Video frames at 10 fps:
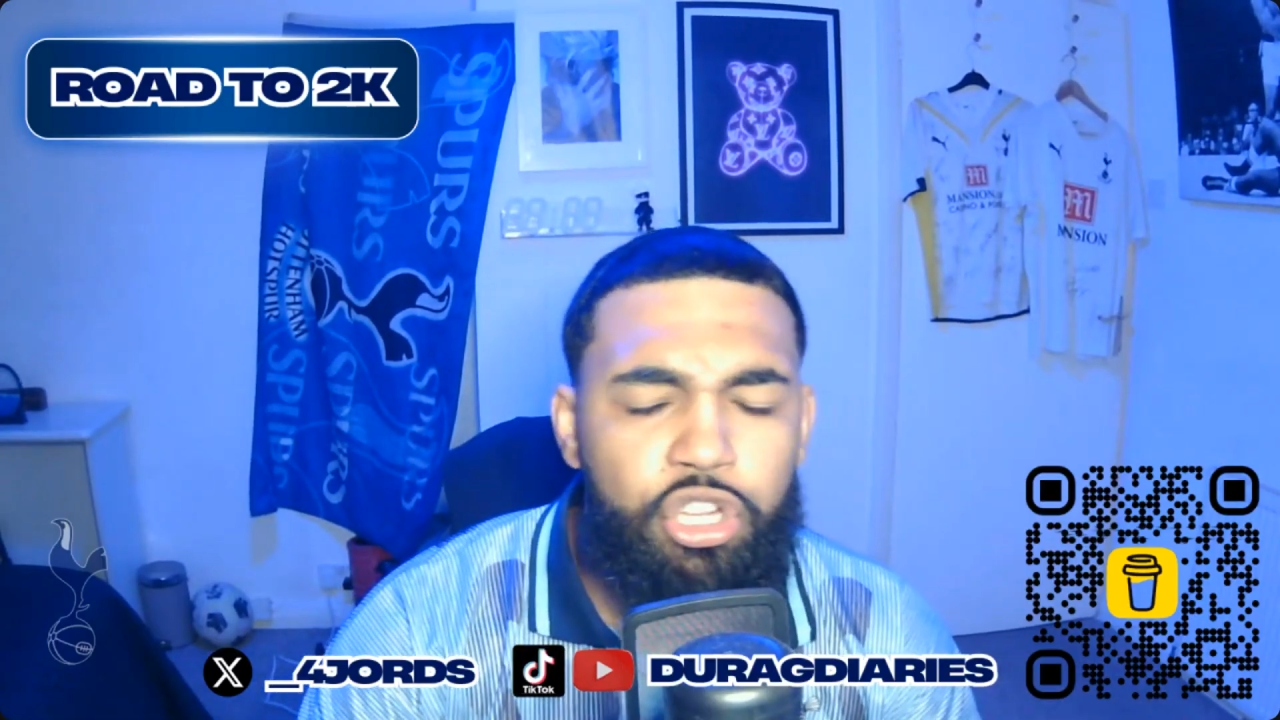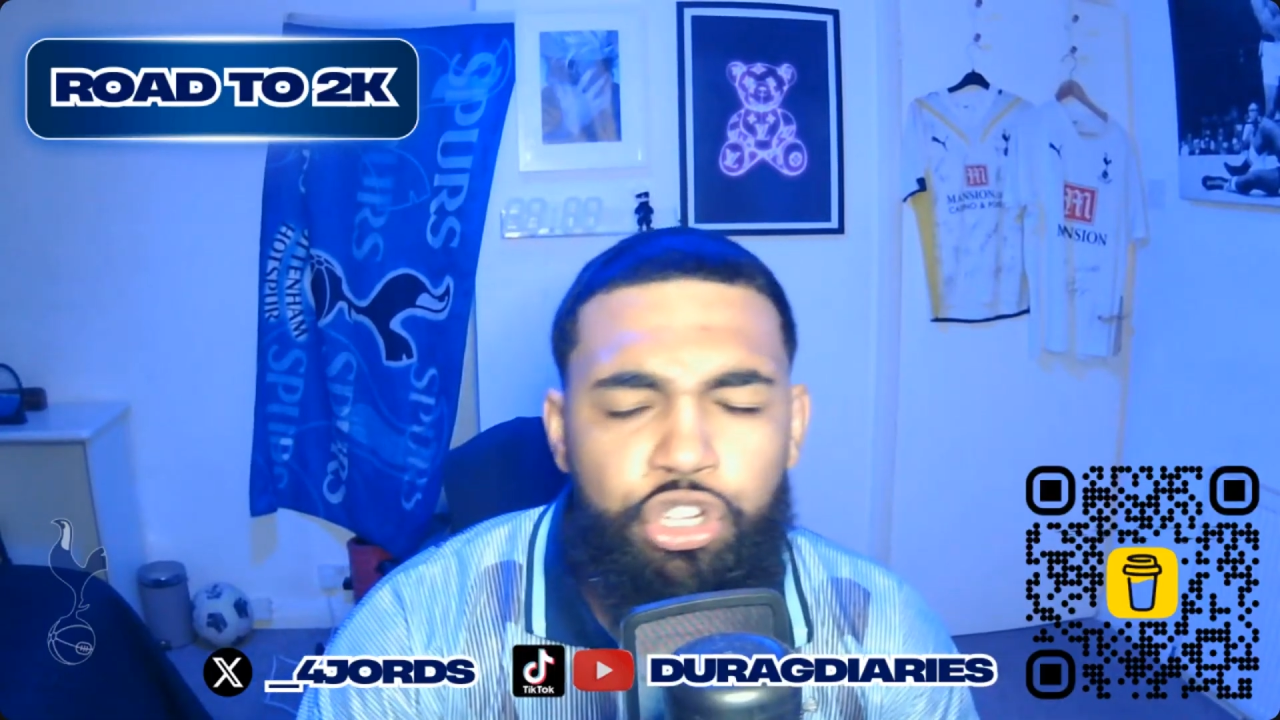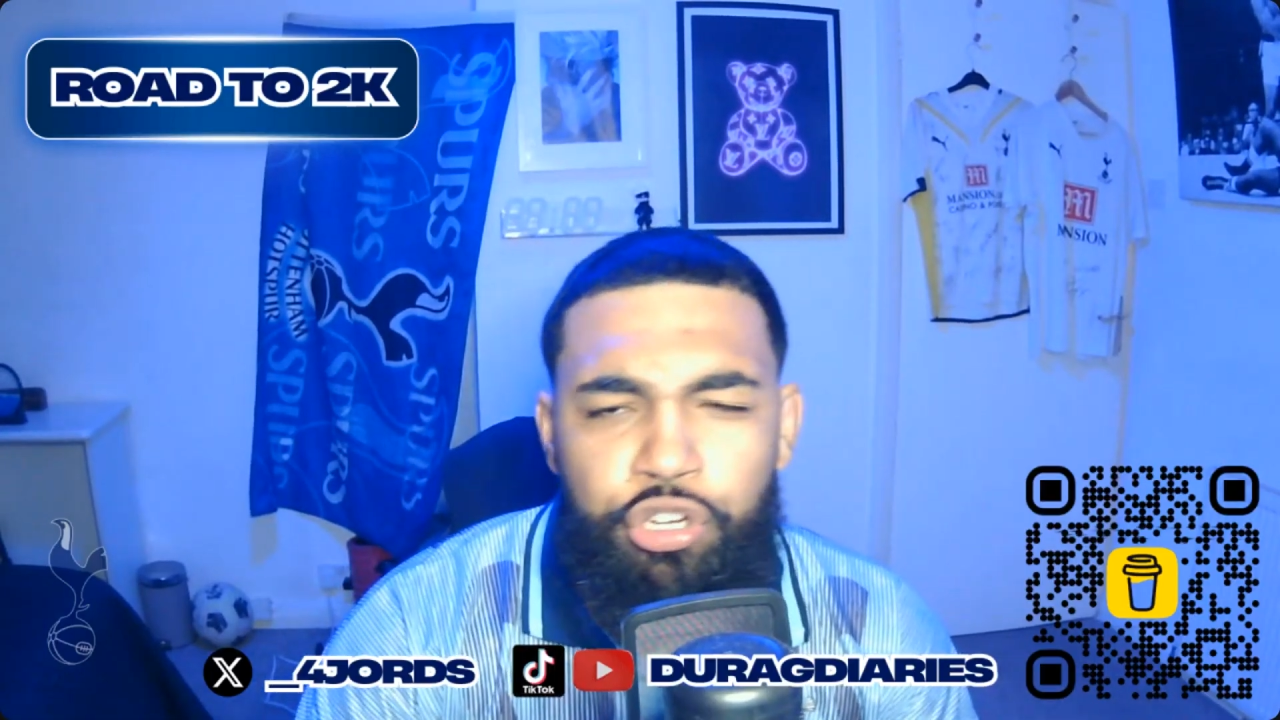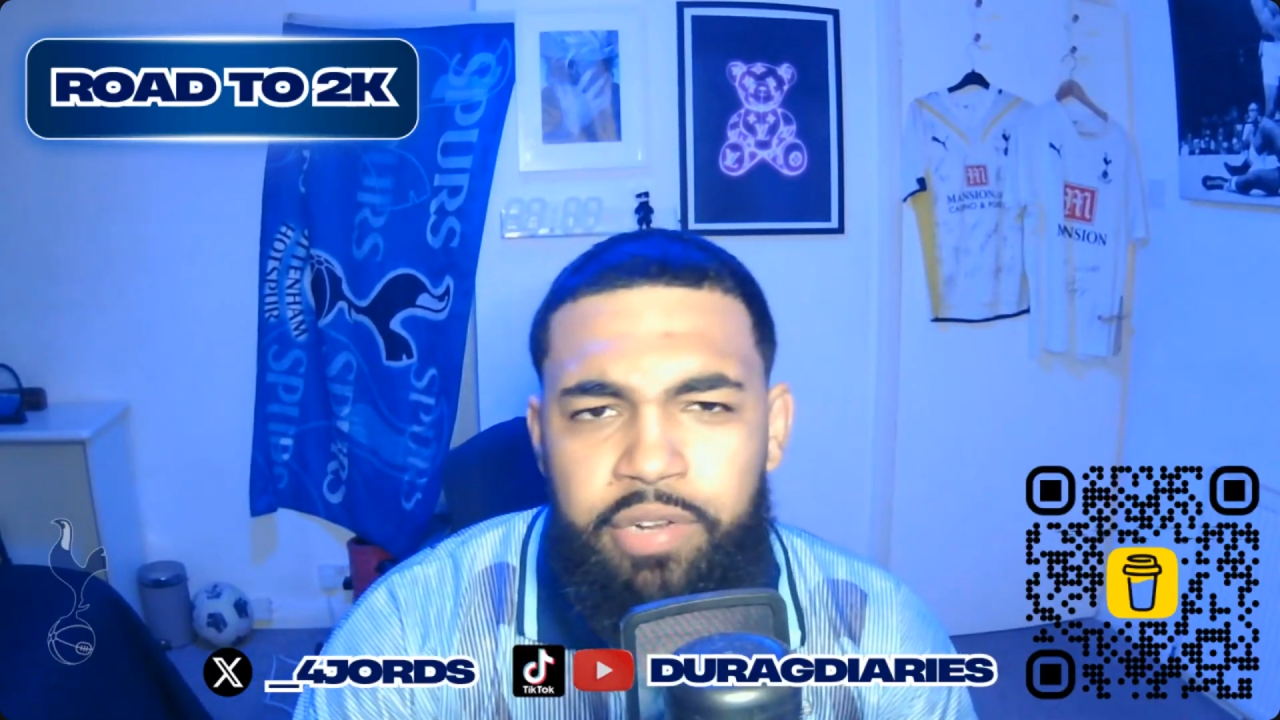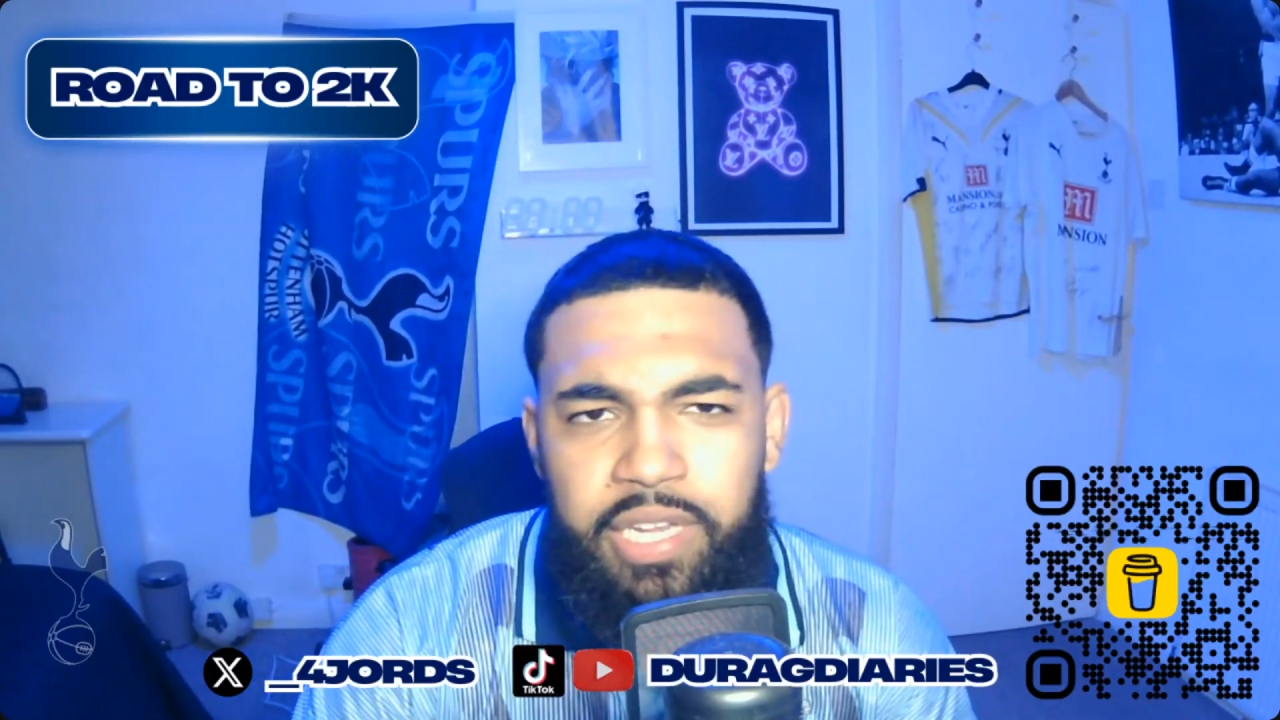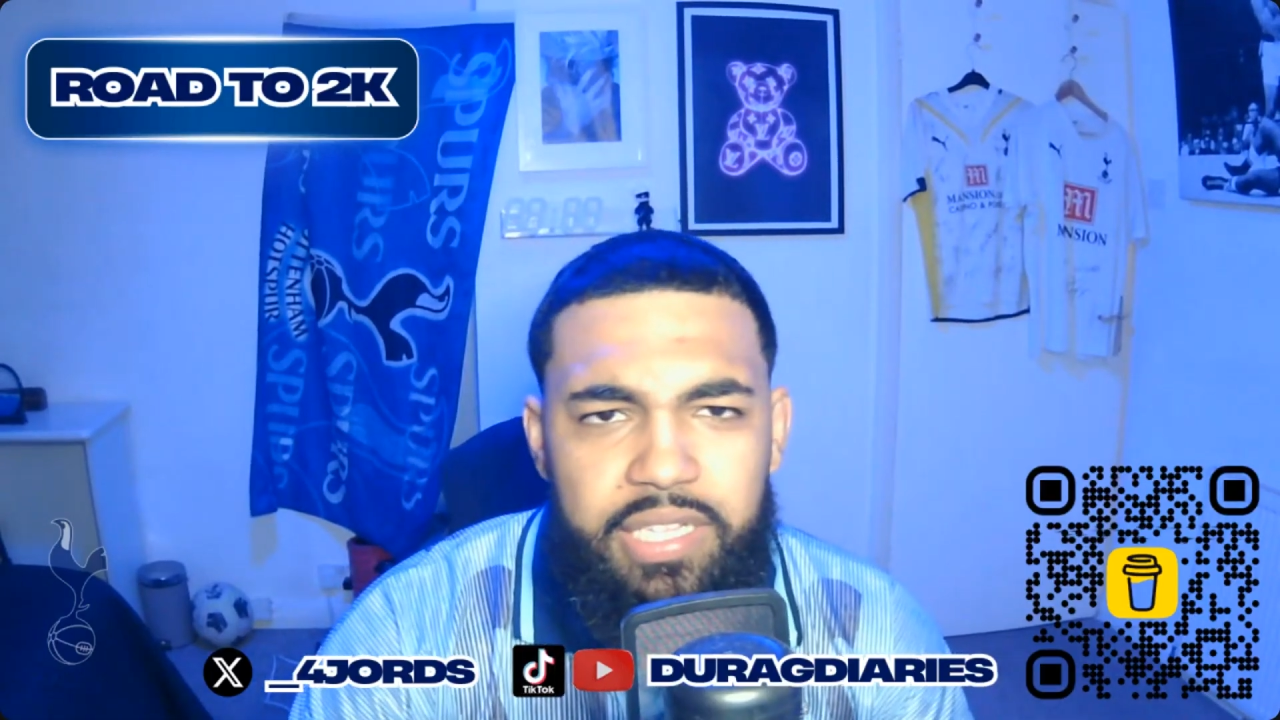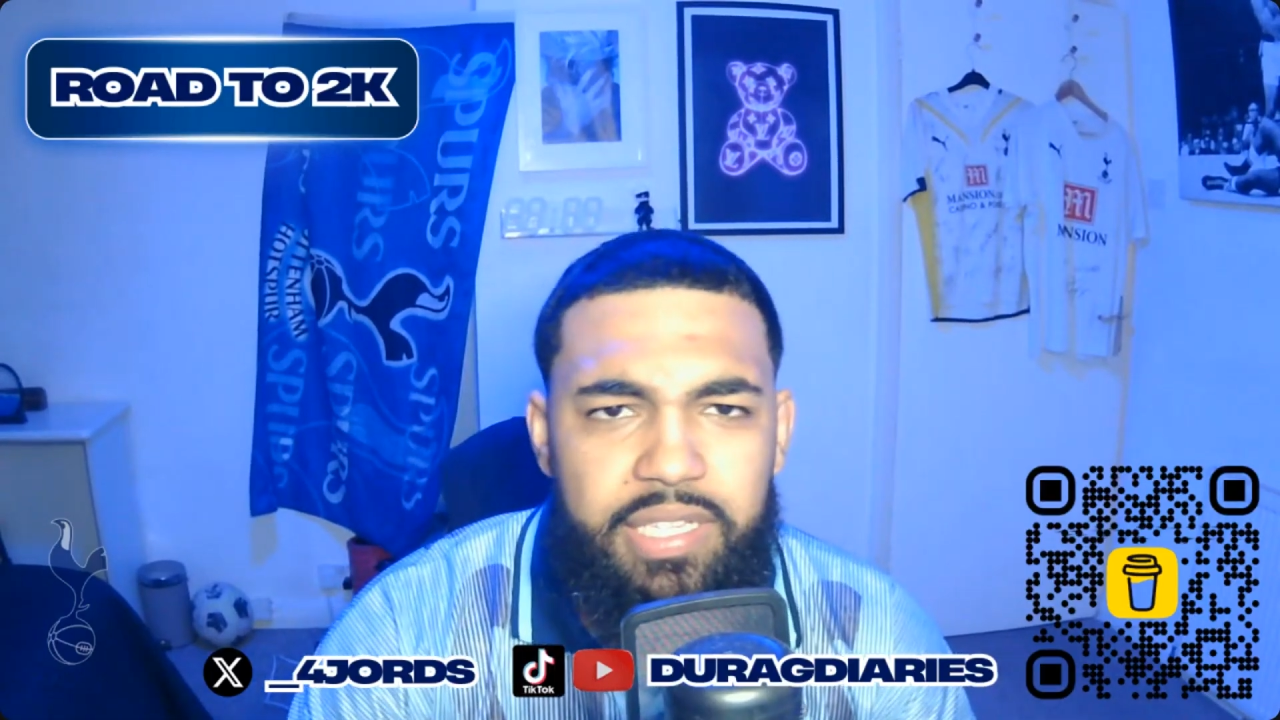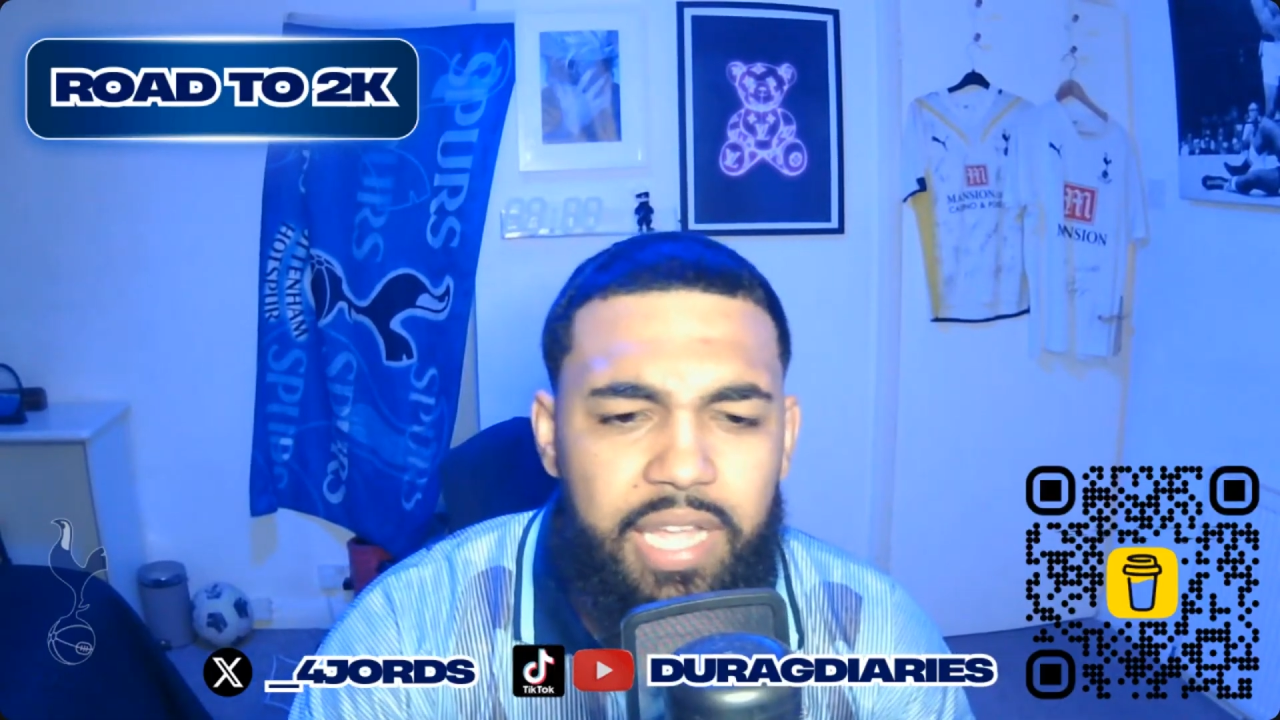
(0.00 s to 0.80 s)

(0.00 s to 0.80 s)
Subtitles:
during his